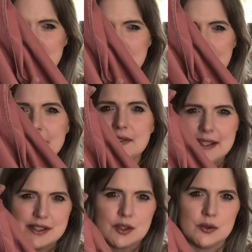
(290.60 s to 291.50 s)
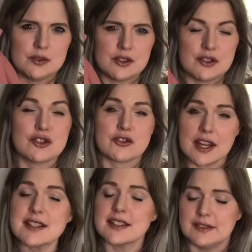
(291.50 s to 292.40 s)
Viscose,
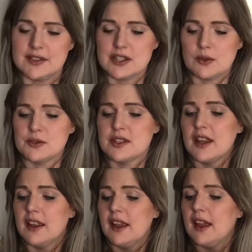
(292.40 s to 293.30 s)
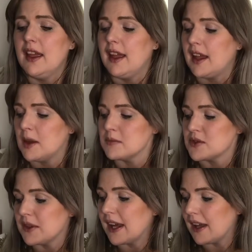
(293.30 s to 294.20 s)
Stretch Linen Viscose. So
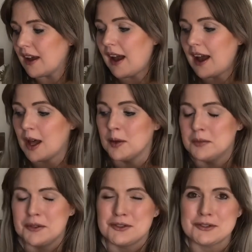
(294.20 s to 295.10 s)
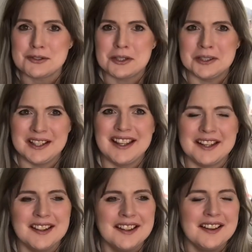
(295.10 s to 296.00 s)
yeah, absolutely
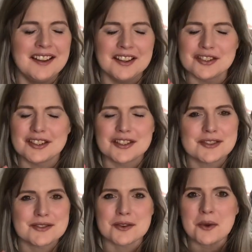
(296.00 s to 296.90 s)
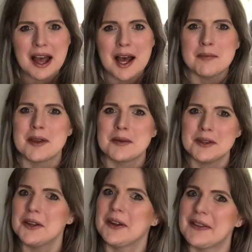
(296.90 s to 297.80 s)
so happy with
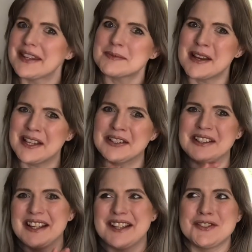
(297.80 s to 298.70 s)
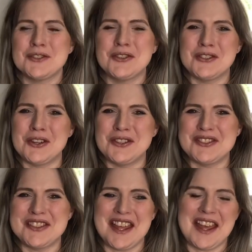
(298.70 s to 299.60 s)
how this pattern has turned
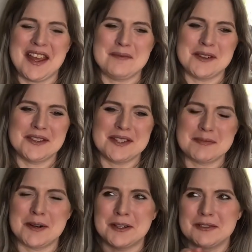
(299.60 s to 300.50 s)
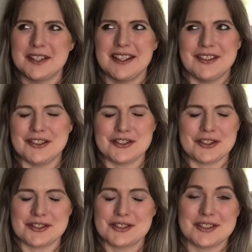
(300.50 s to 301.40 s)
out, or this part of
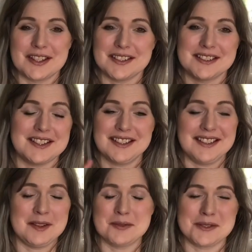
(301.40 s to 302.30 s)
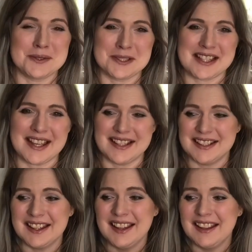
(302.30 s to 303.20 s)
it. I'm just so excited.
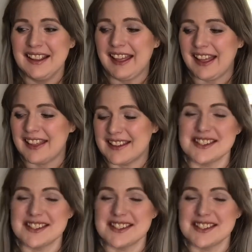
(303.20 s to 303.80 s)
These